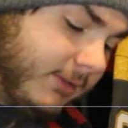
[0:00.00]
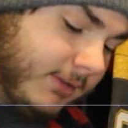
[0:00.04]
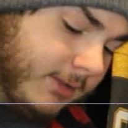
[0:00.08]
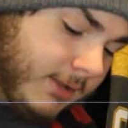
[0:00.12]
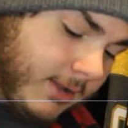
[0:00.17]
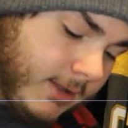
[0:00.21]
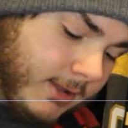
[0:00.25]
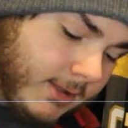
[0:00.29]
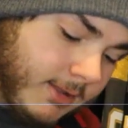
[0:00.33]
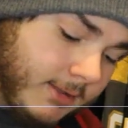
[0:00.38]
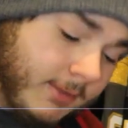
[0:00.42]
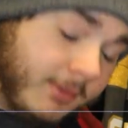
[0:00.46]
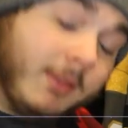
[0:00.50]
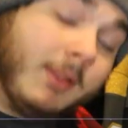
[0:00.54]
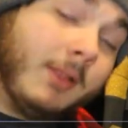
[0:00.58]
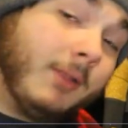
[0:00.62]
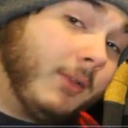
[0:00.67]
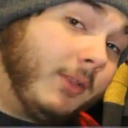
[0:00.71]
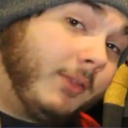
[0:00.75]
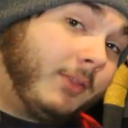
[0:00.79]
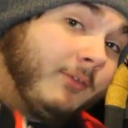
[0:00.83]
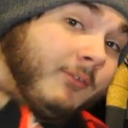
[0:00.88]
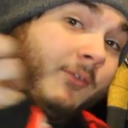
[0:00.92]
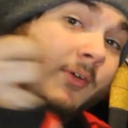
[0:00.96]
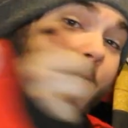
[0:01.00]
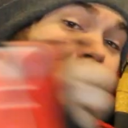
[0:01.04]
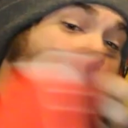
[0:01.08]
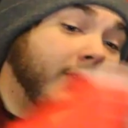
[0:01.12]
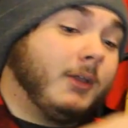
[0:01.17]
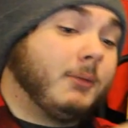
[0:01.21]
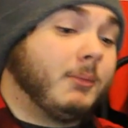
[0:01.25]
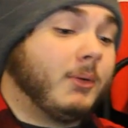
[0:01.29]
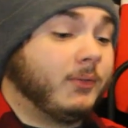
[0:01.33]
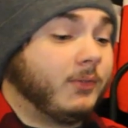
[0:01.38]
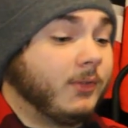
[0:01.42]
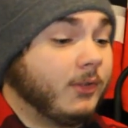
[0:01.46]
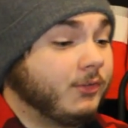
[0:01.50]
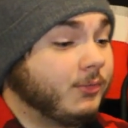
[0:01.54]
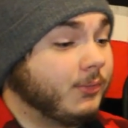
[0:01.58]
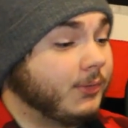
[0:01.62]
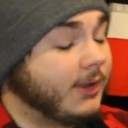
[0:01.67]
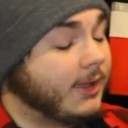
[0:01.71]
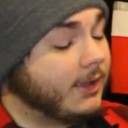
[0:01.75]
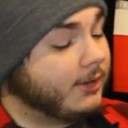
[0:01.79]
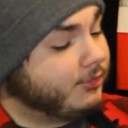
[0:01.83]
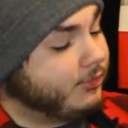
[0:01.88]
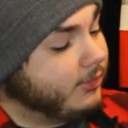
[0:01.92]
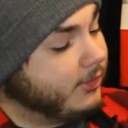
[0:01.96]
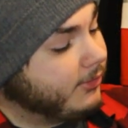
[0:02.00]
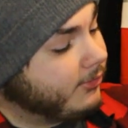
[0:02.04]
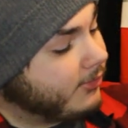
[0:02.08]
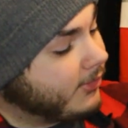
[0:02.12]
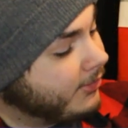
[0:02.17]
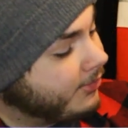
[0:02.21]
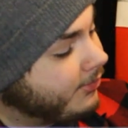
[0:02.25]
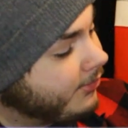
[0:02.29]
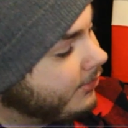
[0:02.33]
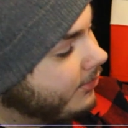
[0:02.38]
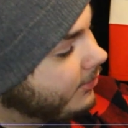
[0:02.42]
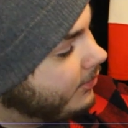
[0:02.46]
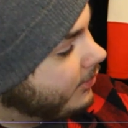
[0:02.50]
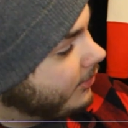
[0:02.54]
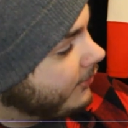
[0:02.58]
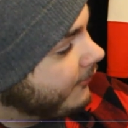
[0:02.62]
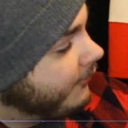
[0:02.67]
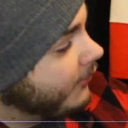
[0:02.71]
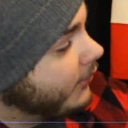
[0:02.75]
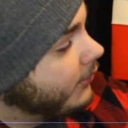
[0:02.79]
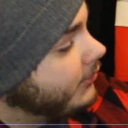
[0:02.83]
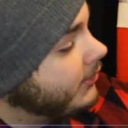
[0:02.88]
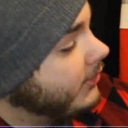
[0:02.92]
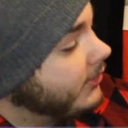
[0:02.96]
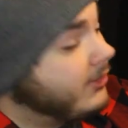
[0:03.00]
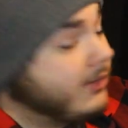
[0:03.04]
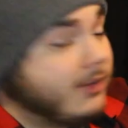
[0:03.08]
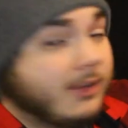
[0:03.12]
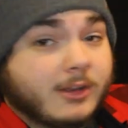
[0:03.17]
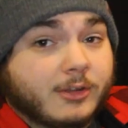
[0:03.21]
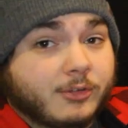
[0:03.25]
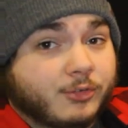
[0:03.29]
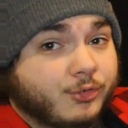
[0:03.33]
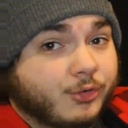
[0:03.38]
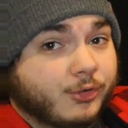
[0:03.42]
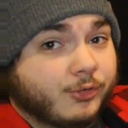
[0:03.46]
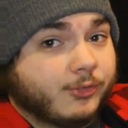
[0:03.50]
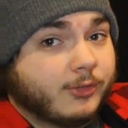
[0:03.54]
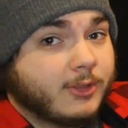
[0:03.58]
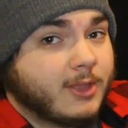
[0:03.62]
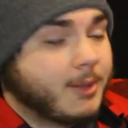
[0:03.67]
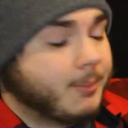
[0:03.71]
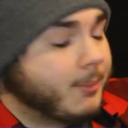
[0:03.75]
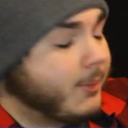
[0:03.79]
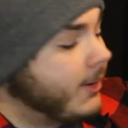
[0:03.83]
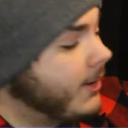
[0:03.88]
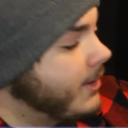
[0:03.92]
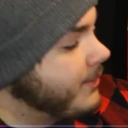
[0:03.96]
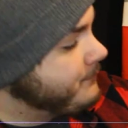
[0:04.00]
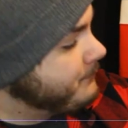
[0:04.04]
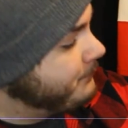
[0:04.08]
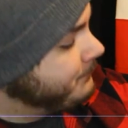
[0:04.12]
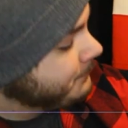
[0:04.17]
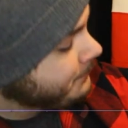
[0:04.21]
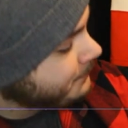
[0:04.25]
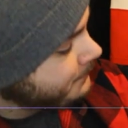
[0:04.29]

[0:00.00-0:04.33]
The funny thing about this one actually is it's the first Adidas jersey I bought,